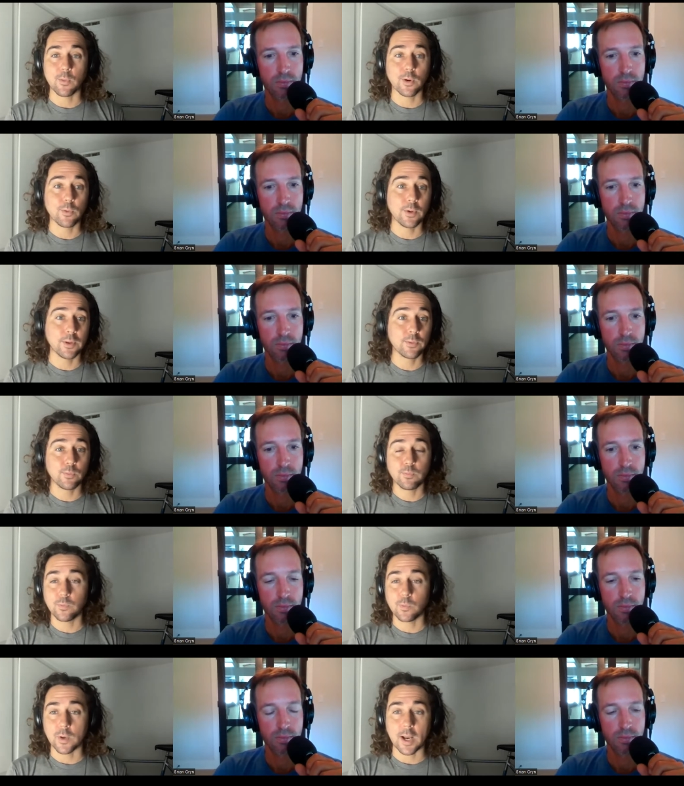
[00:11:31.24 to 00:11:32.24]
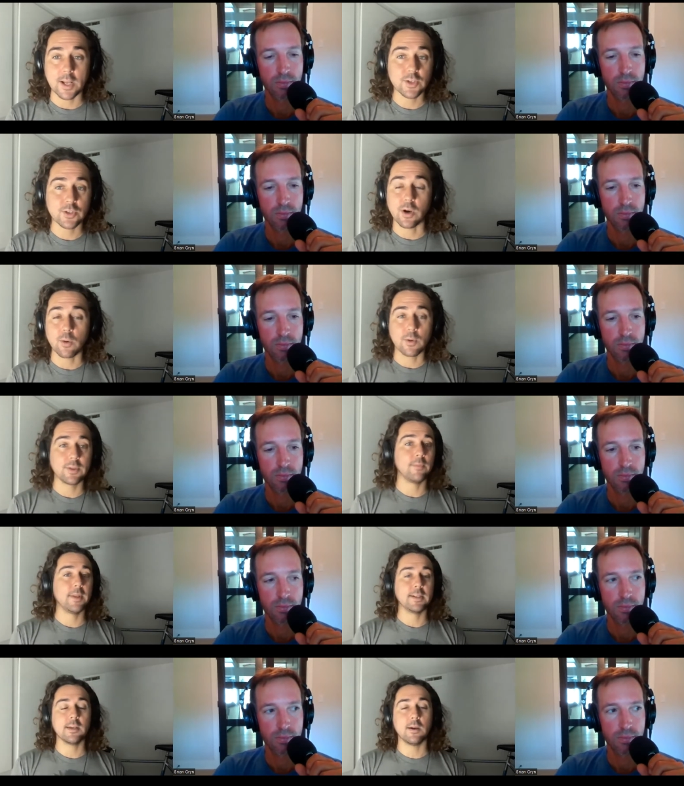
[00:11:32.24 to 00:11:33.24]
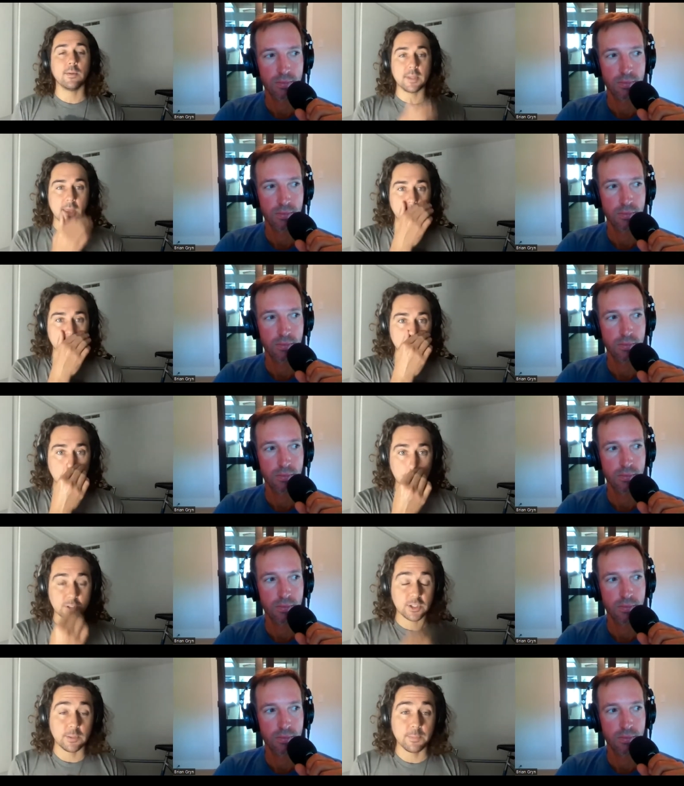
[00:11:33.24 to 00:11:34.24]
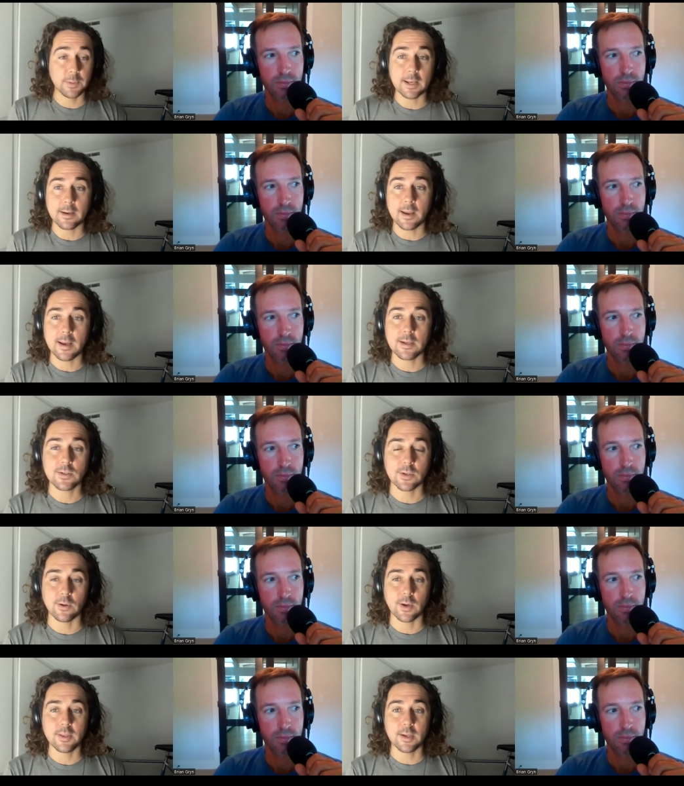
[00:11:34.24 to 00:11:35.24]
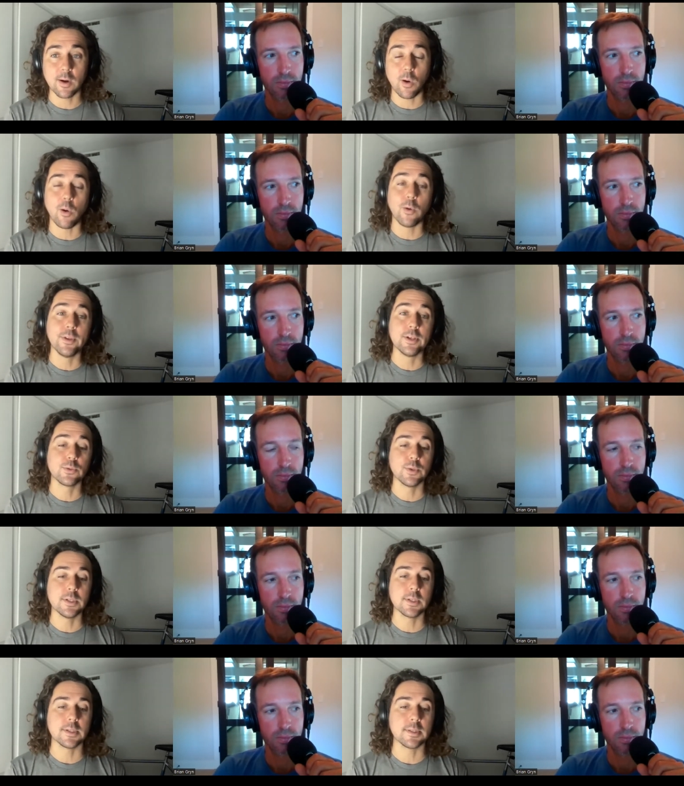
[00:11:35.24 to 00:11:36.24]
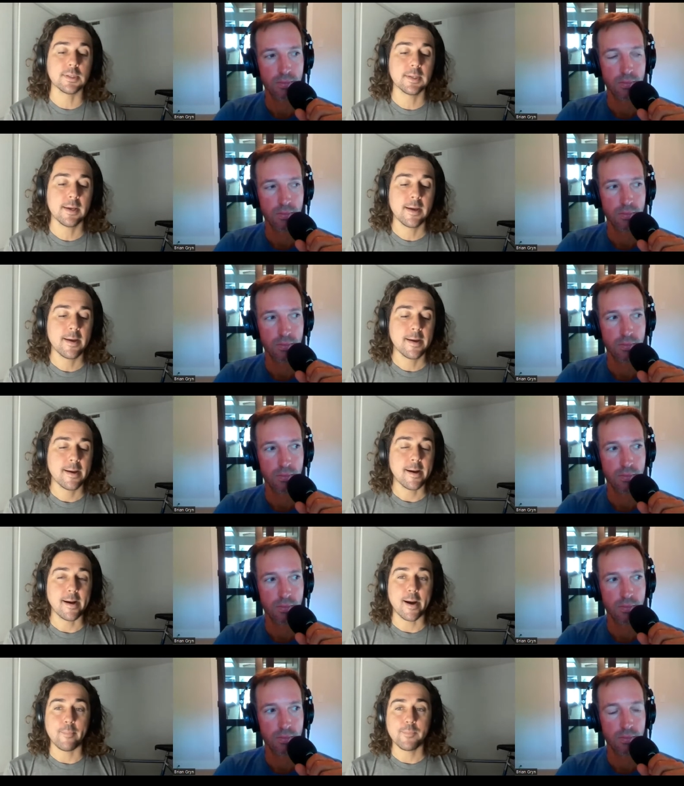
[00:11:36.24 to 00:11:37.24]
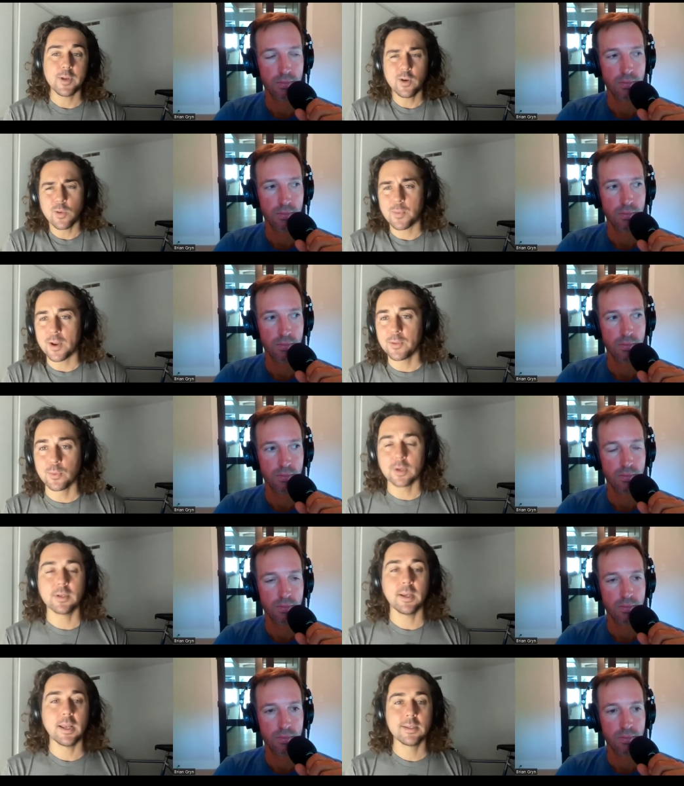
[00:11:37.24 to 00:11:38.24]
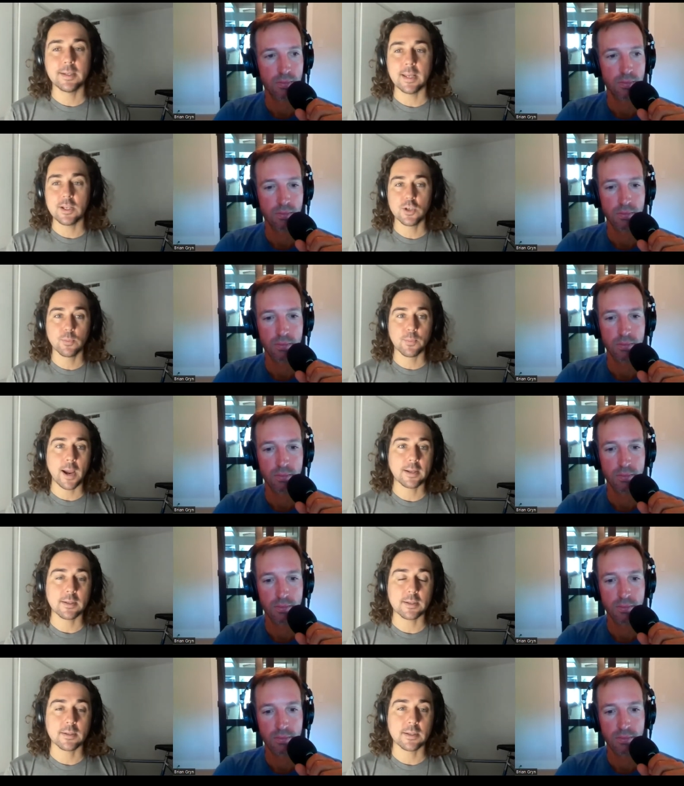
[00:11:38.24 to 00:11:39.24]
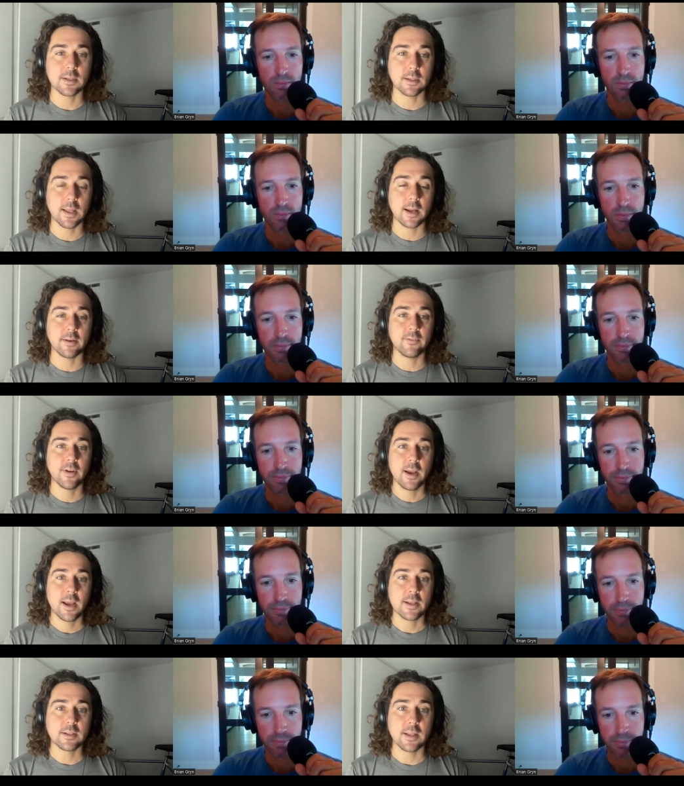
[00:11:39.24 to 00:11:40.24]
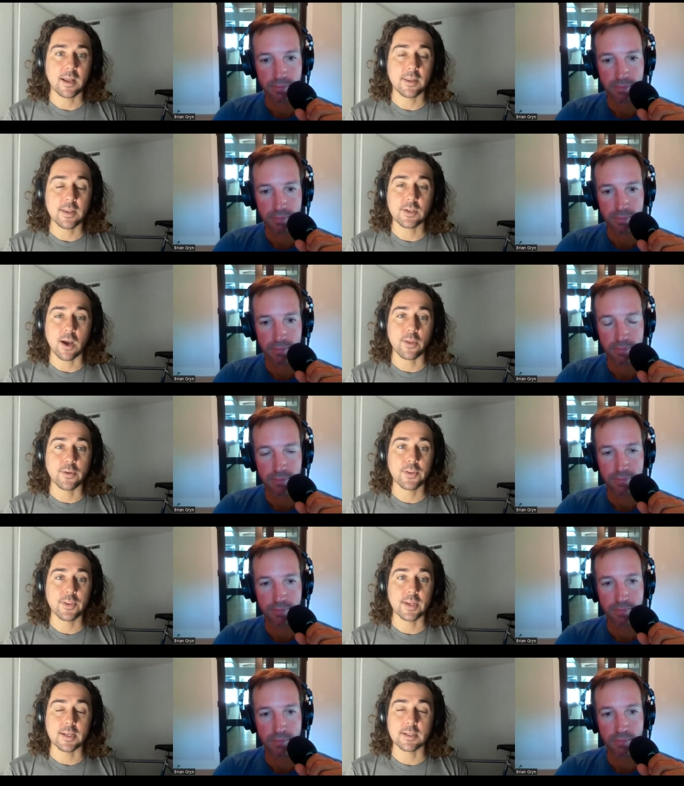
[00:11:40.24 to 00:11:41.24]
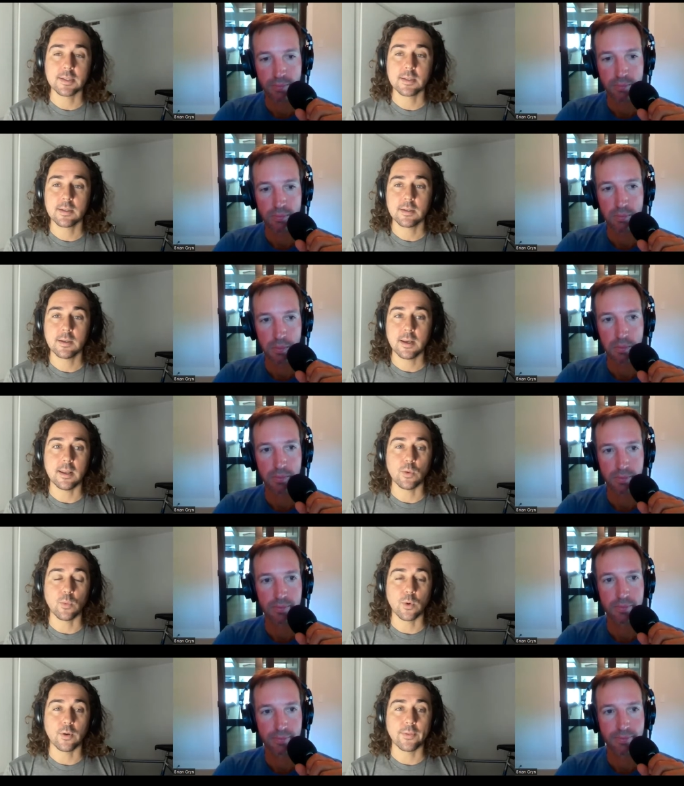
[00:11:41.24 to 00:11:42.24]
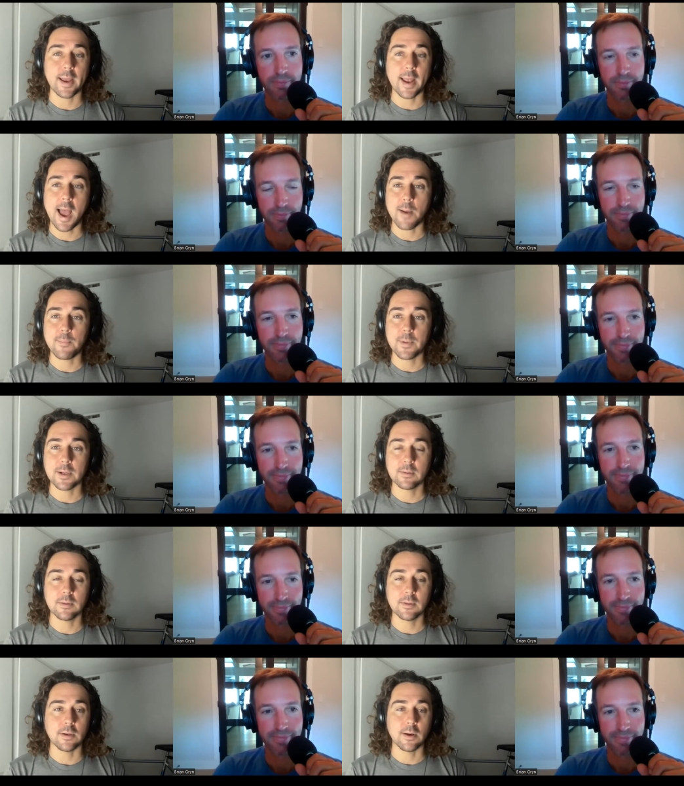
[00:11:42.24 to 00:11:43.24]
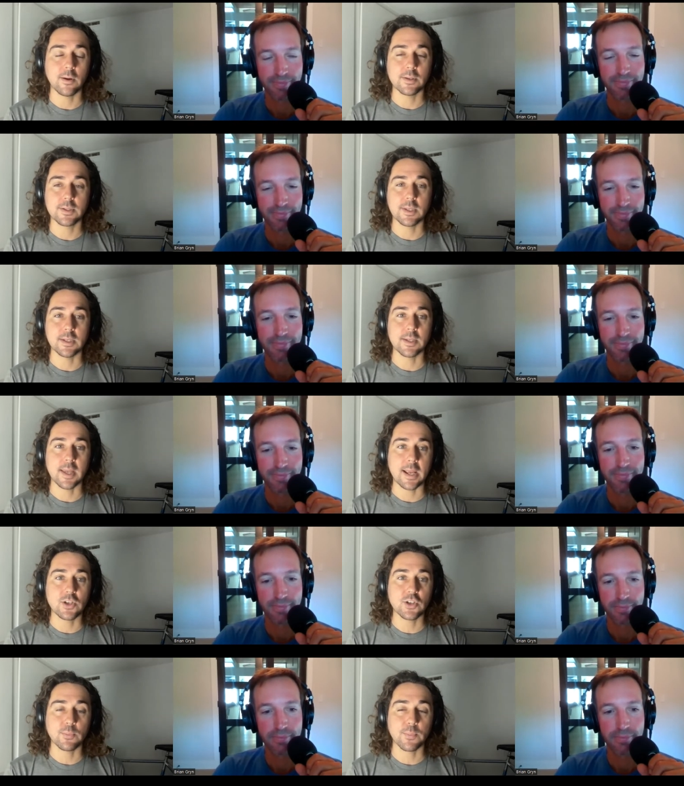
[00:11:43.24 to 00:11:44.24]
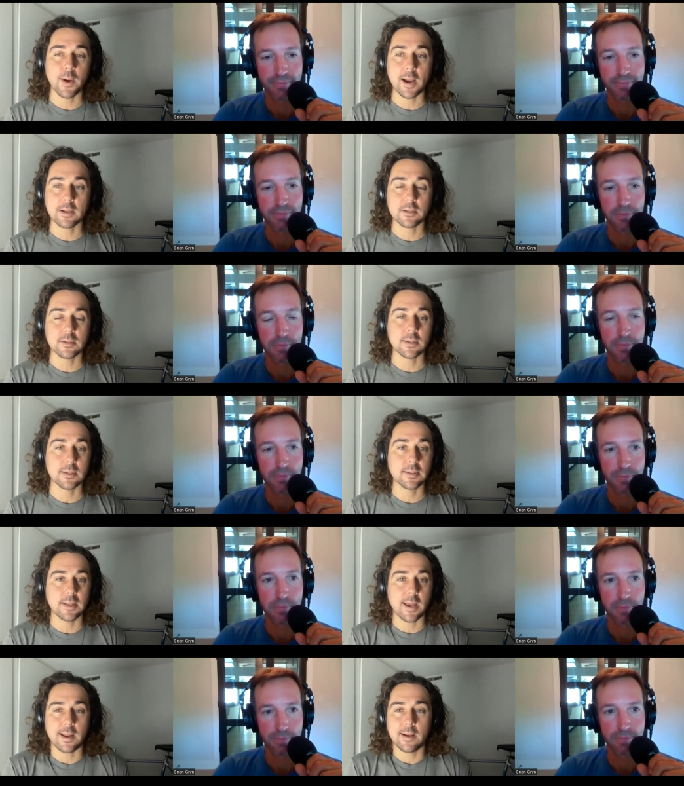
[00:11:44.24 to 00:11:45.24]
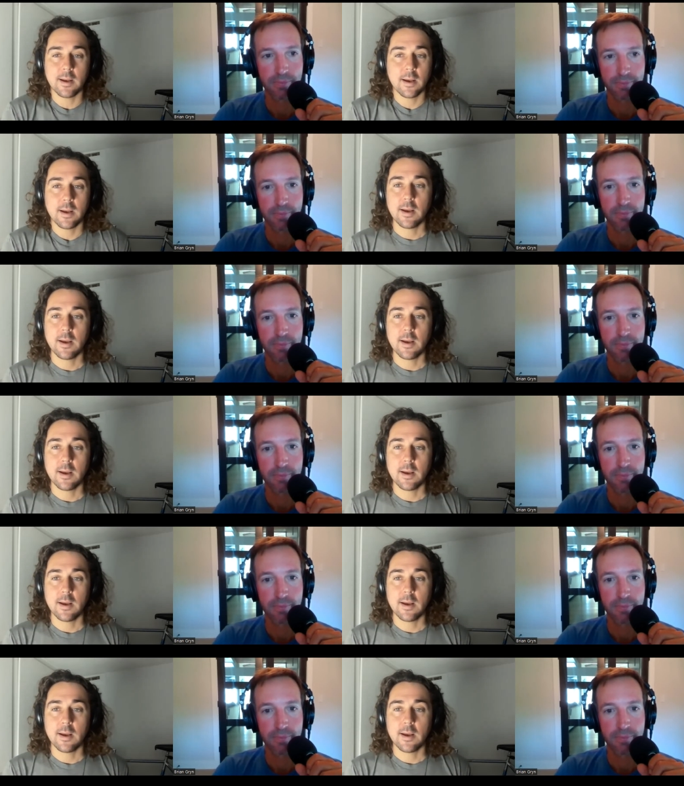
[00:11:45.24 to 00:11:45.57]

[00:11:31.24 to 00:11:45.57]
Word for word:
Speaker 1: work with, when I start with them, they tell me they have issues sleeping at night. So I think all these reasons, um, you know, breathwork, it's an ancient practice. It's a lot of, it's a lot of these other things in the world that happen. You know, it's these ancient practices that,